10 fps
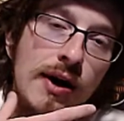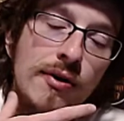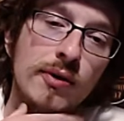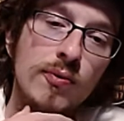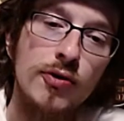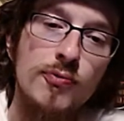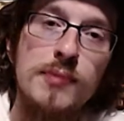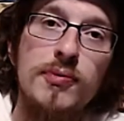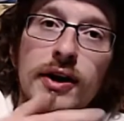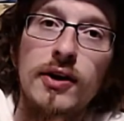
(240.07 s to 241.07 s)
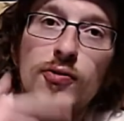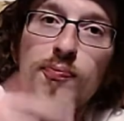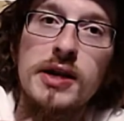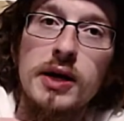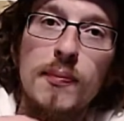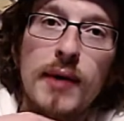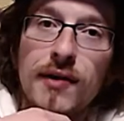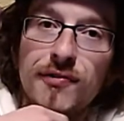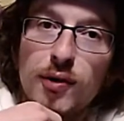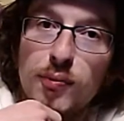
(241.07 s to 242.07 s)
it, and once people speed up as
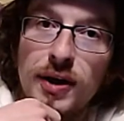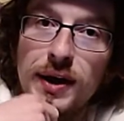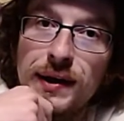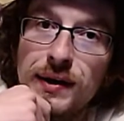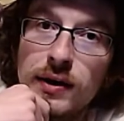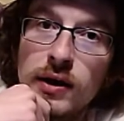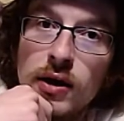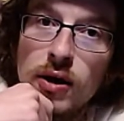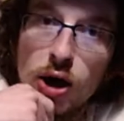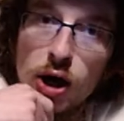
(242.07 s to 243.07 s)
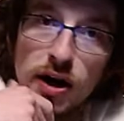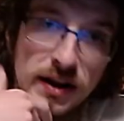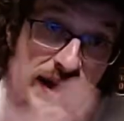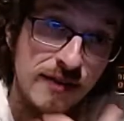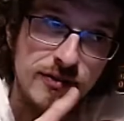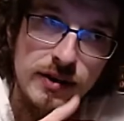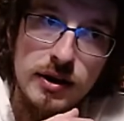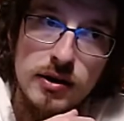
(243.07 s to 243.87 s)
they're playing it or against it,